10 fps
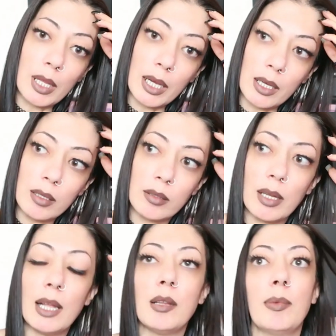like
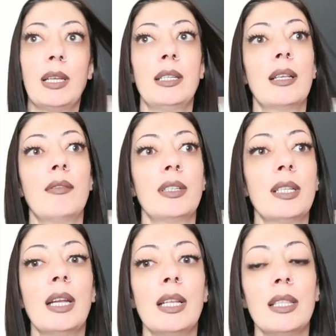anybody's ever
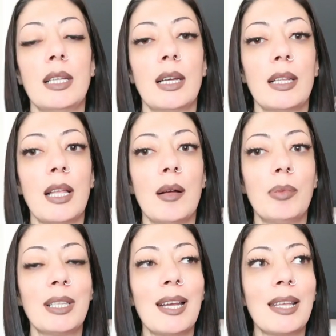said anything like that.
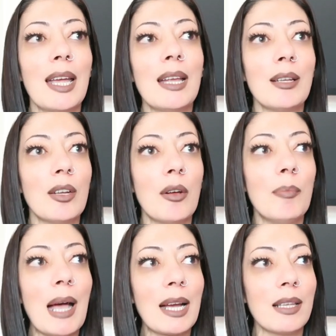But then again, you know,
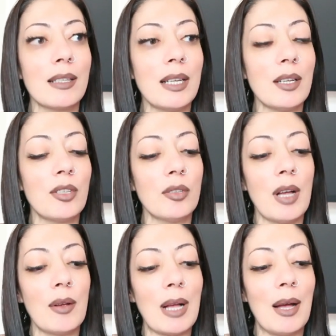back in the day too,
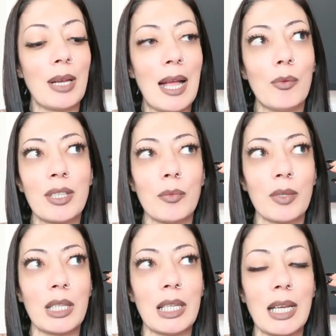I, I, I, wasn't
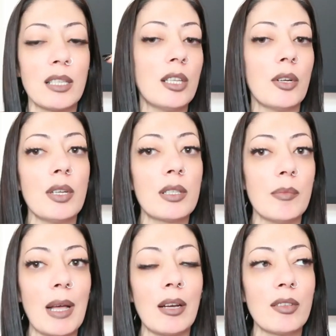really like serious
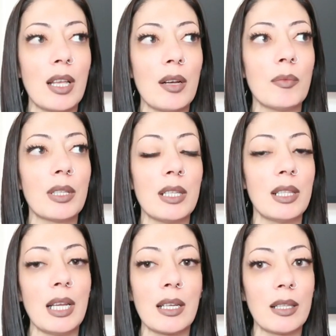about it, so I didn't really
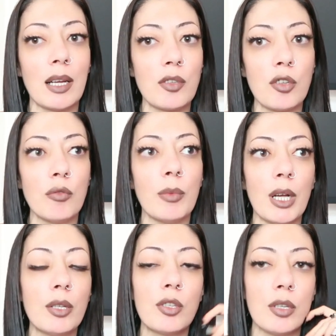think like too
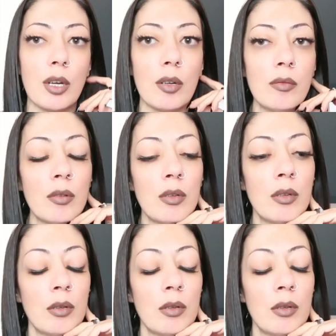much, you know. Right,